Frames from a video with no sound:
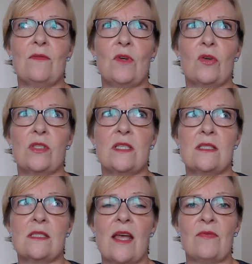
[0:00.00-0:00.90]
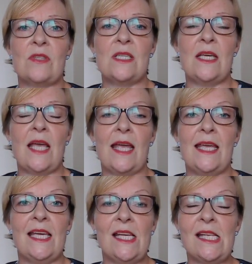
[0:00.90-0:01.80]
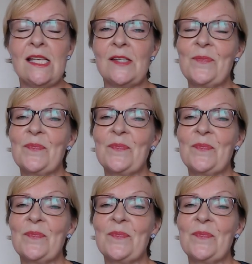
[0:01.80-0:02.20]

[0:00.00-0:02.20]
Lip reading: got 70 acres,